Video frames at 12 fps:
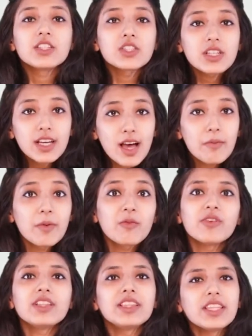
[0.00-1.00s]
to come
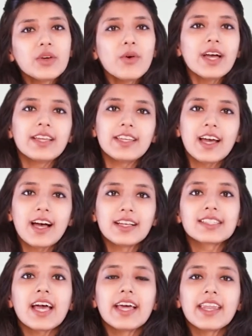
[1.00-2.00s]
up with new
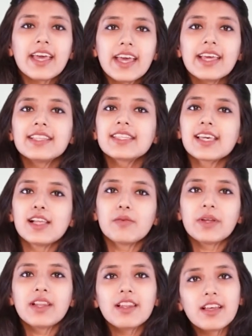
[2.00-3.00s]
ideas and hence
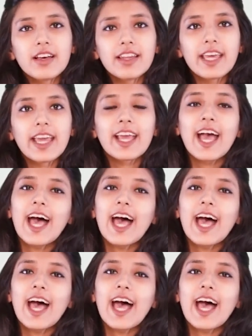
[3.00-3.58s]
help in learning